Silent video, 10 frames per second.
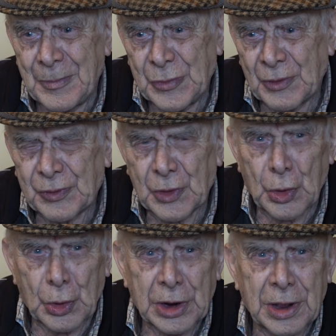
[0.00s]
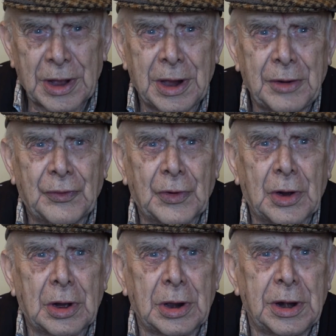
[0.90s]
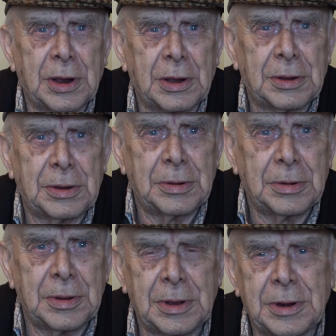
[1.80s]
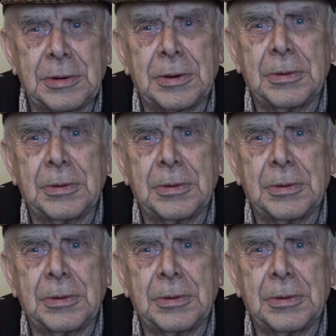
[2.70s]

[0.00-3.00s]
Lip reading: the flora and fauna, and.